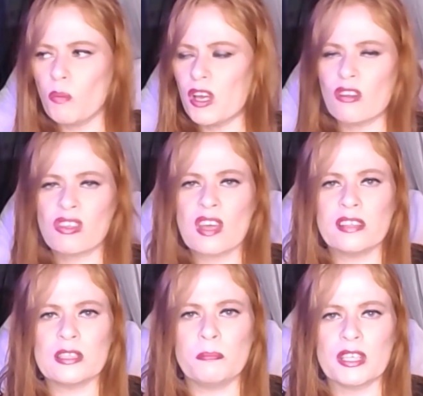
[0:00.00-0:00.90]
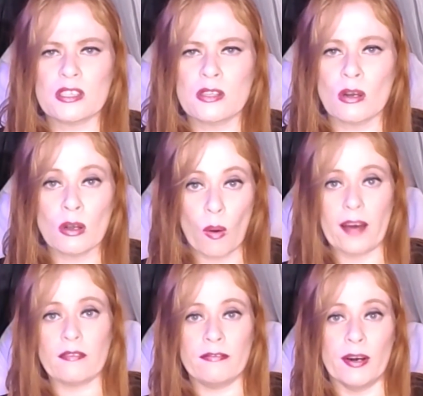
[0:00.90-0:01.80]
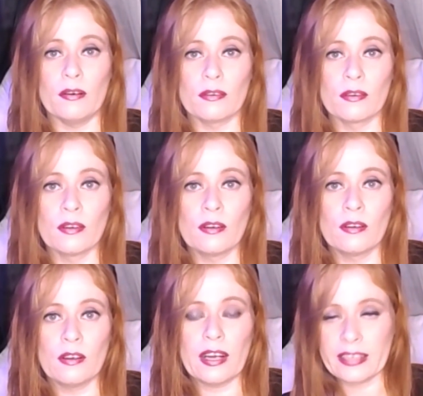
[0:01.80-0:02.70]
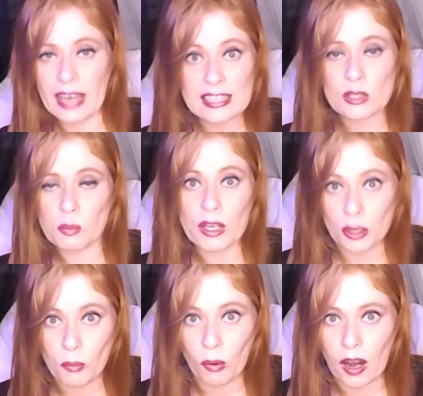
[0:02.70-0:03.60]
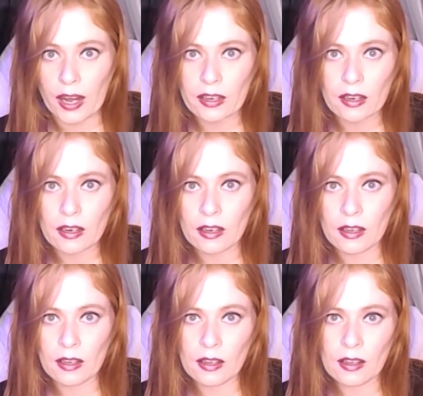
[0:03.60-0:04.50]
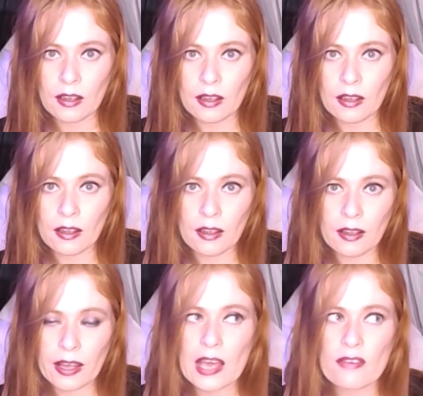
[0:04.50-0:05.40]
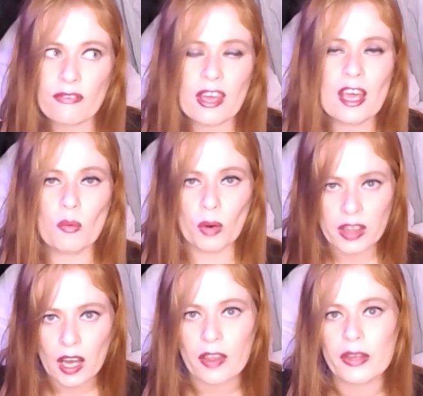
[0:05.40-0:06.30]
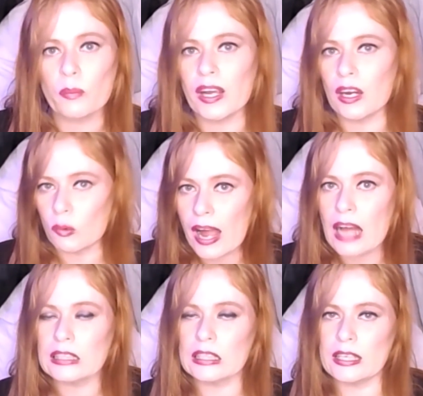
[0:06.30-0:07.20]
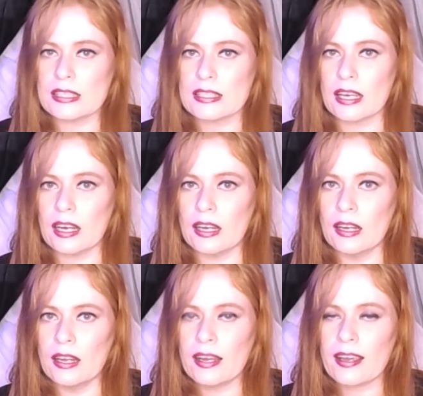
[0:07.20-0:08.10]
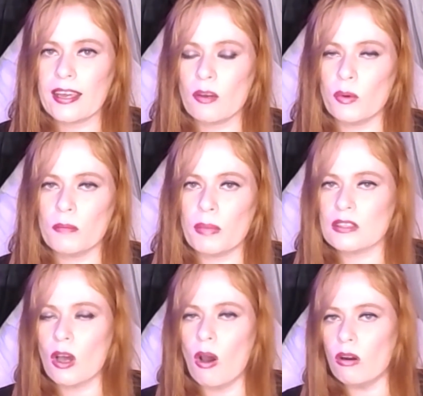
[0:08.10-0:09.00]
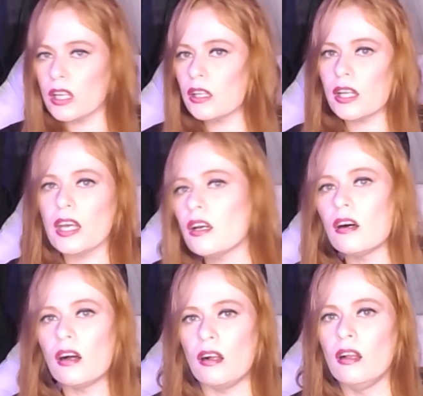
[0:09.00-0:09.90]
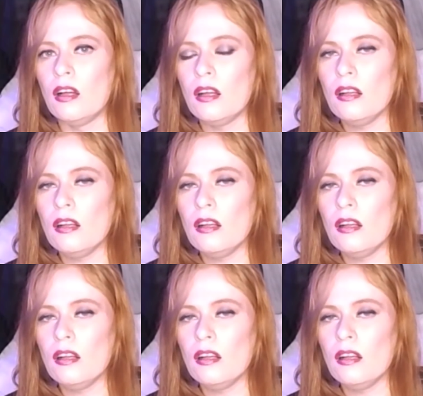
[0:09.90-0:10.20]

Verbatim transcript: What, you think these bitches don't go out and vote against what you want? If it were the other way around, Alyssa, it would be totally legal,